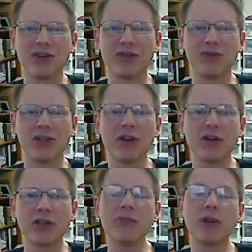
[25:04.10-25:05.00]
There are
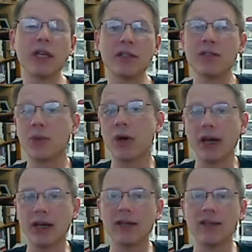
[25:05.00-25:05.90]
some reasons why
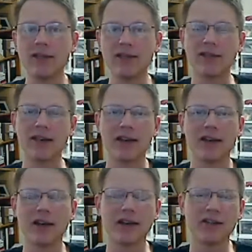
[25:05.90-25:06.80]
it is.
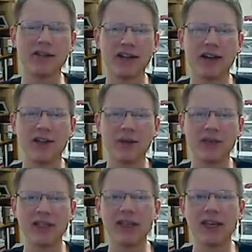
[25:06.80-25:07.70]
I don't think we
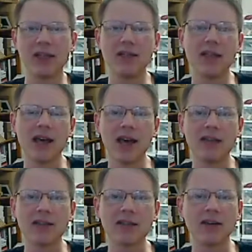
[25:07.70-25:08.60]
need to get into that
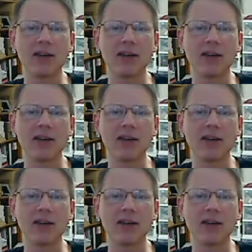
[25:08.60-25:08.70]
necessarily,